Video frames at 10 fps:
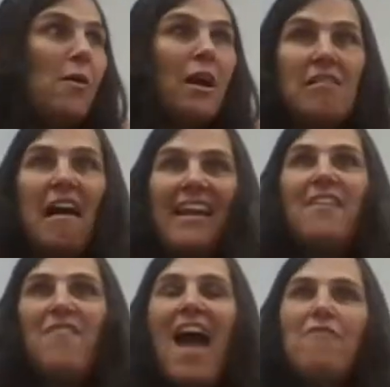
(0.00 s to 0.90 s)
Fight for
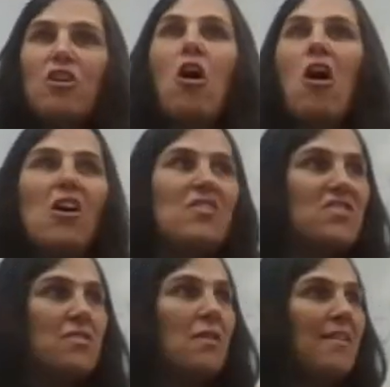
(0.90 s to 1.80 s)
a client if I have a
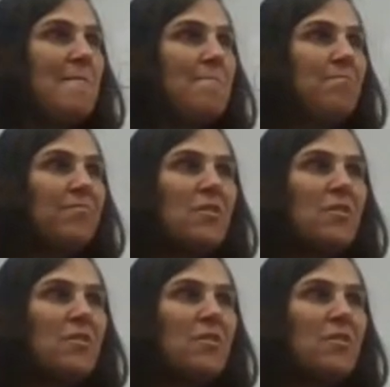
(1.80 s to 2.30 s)
cause.